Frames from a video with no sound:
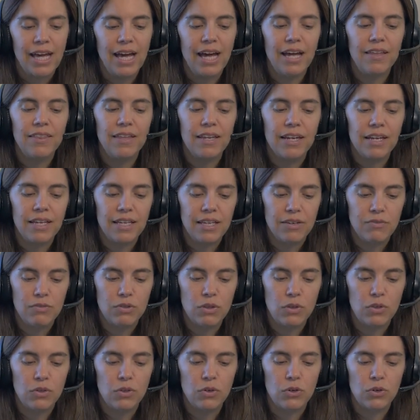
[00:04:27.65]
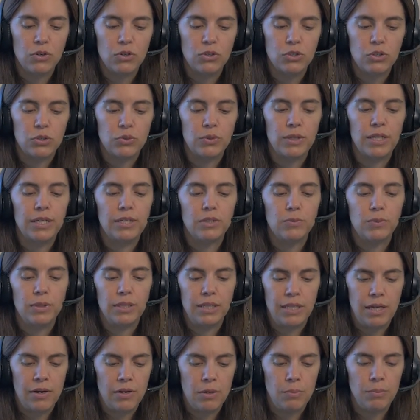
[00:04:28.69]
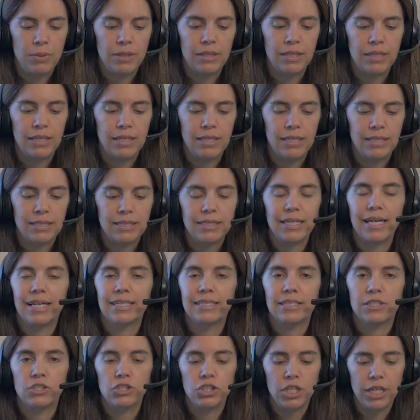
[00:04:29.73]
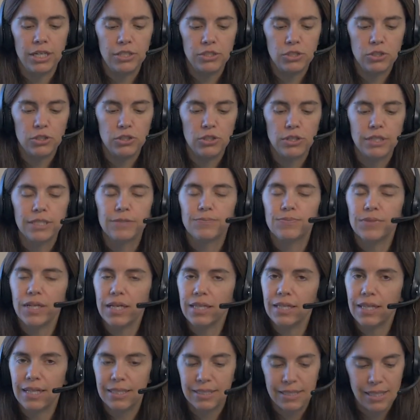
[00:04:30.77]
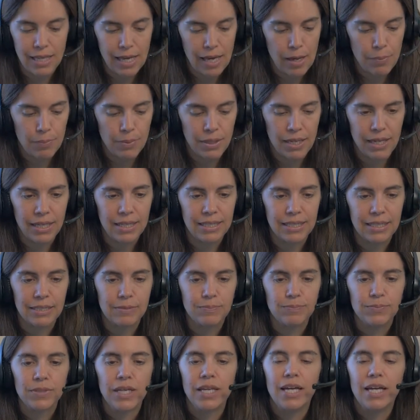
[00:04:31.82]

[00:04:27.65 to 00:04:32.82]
And then I give the third treat without a pill in it as the chaser, and that's the happy ending.